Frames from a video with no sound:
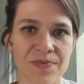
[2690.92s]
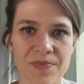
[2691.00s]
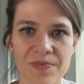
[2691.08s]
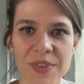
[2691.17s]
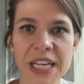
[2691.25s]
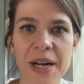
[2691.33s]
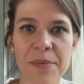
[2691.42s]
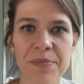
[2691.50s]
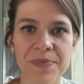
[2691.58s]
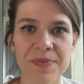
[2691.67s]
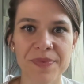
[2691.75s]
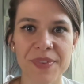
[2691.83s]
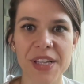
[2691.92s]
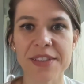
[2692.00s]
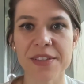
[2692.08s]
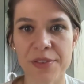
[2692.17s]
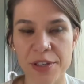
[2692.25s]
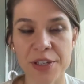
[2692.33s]
Yeah,
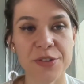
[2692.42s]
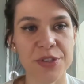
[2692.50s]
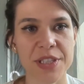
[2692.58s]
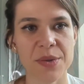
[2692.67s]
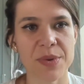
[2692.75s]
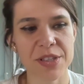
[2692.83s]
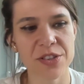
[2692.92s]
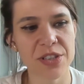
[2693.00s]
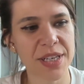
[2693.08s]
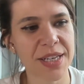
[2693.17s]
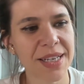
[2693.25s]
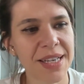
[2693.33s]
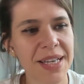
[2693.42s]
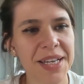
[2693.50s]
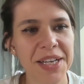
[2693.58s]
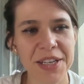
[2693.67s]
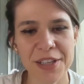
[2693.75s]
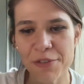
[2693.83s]
that's a very interesting question. And
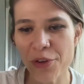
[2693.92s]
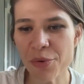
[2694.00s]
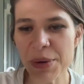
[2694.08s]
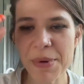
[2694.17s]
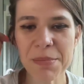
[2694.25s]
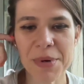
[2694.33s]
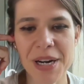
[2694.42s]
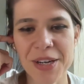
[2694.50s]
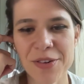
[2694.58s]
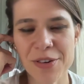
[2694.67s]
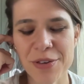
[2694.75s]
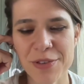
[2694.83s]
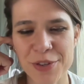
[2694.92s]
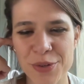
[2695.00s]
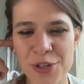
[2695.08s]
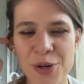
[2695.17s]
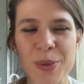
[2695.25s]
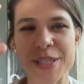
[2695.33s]
if you remember, I don't know if you
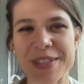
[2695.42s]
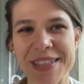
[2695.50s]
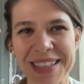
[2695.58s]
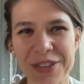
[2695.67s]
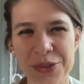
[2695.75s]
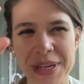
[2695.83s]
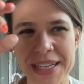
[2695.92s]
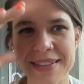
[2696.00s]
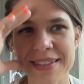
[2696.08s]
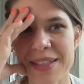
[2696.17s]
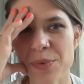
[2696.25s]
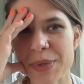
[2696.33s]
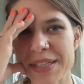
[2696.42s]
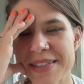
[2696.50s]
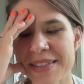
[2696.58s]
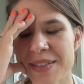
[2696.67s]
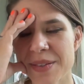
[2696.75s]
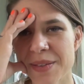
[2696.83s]
noticed that trend. It
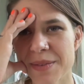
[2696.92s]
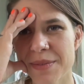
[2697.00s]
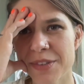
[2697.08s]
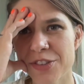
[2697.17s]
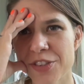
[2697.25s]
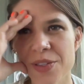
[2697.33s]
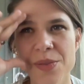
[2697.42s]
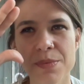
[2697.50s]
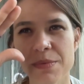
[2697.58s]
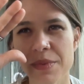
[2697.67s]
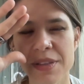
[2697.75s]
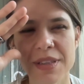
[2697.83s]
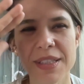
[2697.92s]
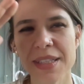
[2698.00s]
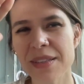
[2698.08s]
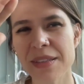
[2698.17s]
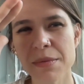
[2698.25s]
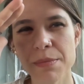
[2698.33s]
was just a
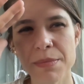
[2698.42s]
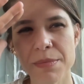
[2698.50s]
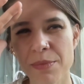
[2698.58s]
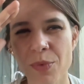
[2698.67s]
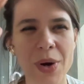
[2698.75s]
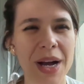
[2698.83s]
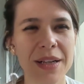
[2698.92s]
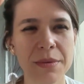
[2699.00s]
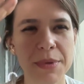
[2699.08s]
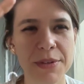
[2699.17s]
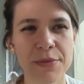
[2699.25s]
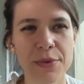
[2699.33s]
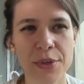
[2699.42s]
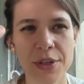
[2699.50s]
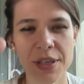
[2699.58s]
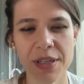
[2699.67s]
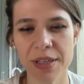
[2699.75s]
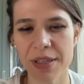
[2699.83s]
little while
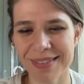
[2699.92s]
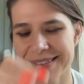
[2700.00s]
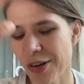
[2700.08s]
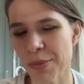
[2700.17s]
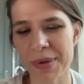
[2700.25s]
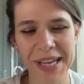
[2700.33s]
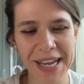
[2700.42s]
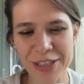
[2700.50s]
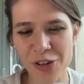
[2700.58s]
before OpenAI